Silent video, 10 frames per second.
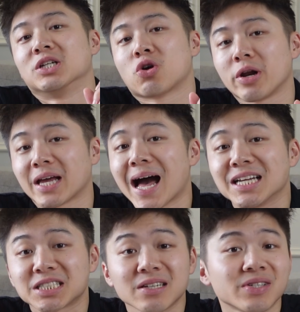Turning
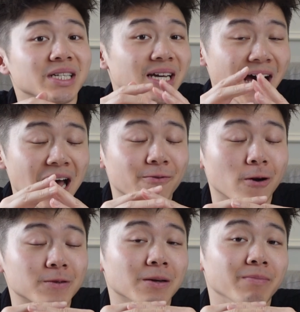adjectives into
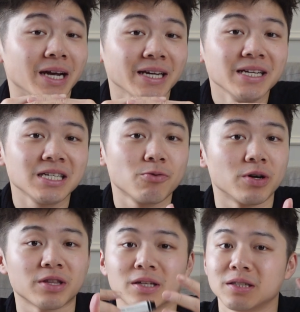adverbs made easy
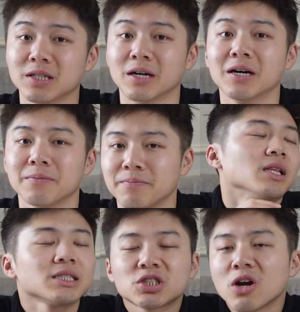with de.
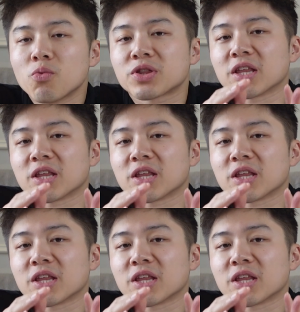Let's start with